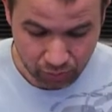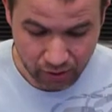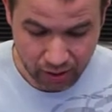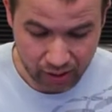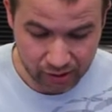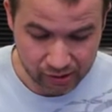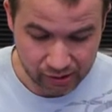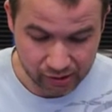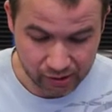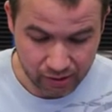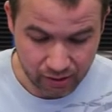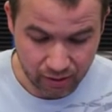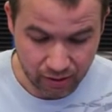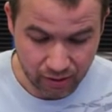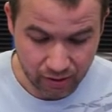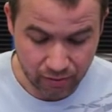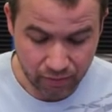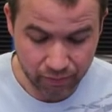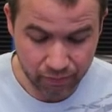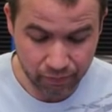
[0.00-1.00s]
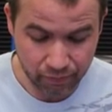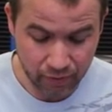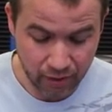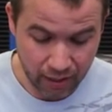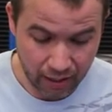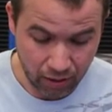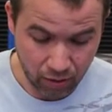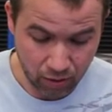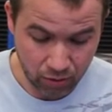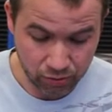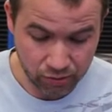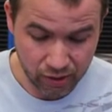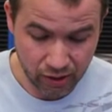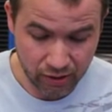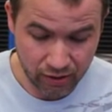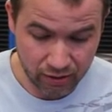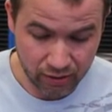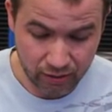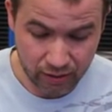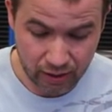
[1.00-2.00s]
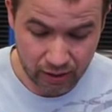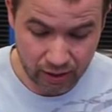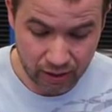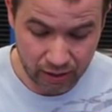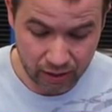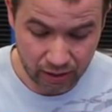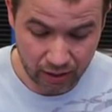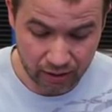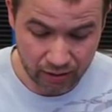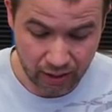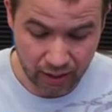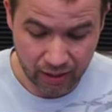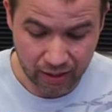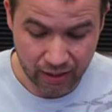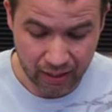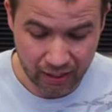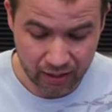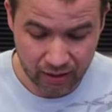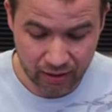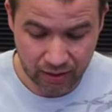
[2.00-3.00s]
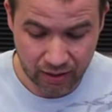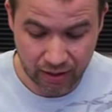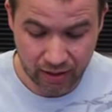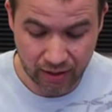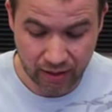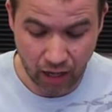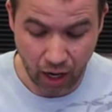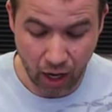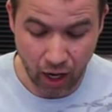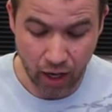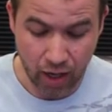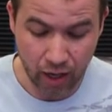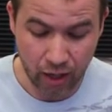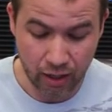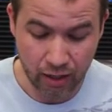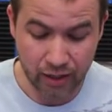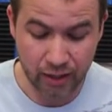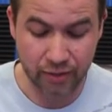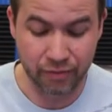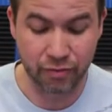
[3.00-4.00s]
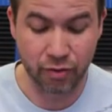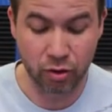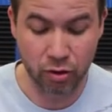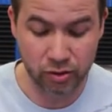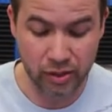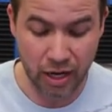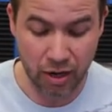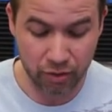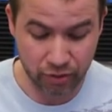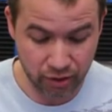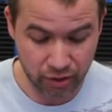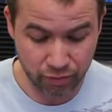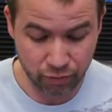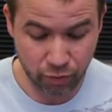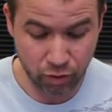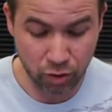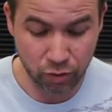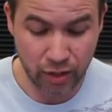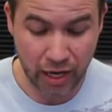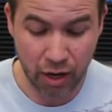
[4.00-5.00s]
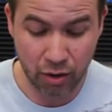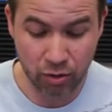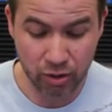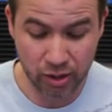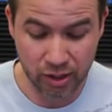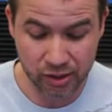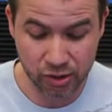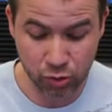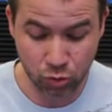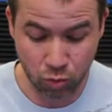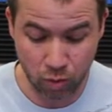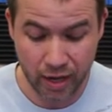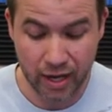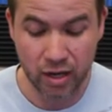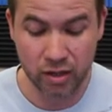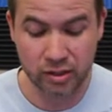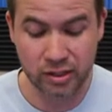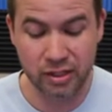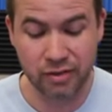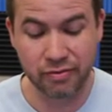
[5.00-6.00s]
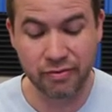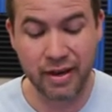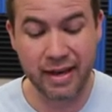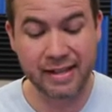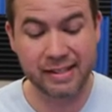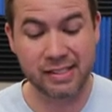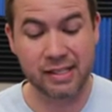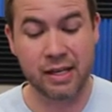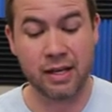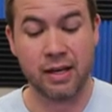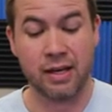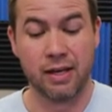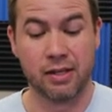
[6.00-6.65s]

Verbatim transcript: we got some arrows, I think, and then he had the uh, Inferno Tower. The Inferno Tower does great on defense.